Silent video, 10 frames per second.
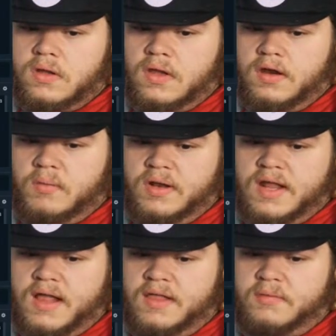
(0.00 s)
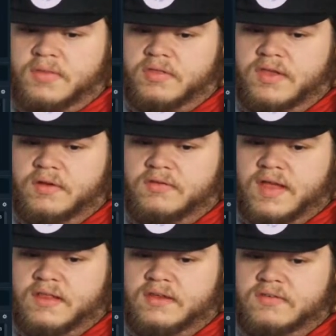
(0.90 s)
and whatnot, like with Leo's
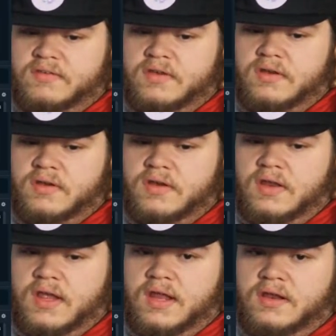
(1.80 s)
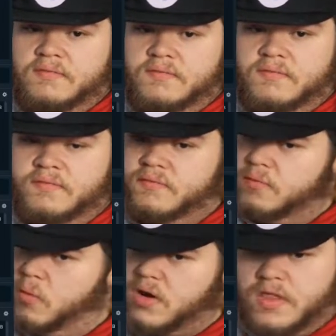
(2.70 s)
at least, and
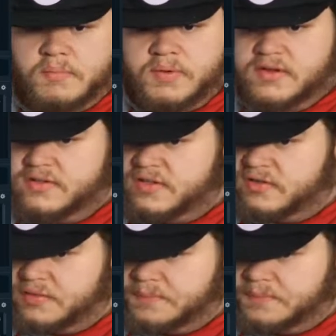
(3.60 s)
one other person's.